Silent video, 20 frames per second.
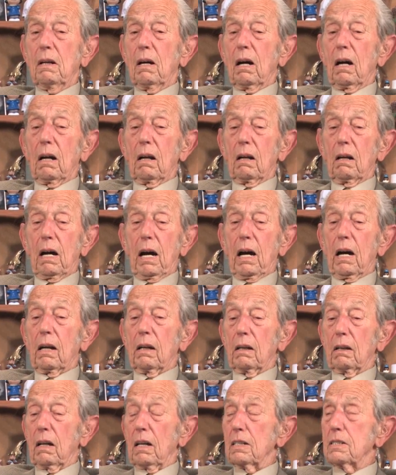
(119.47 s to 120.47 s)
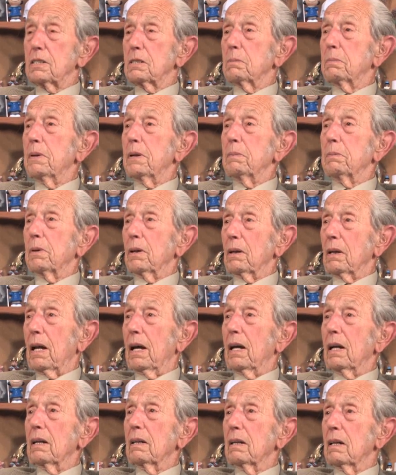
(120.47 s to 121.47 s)
Lots of people
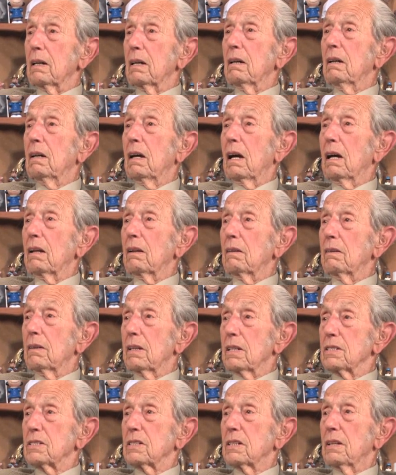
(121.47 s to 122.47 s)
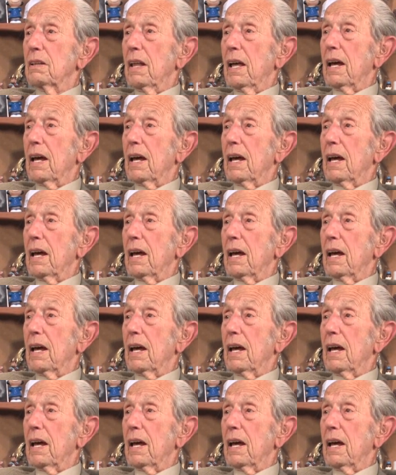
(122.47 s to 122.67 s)
had this and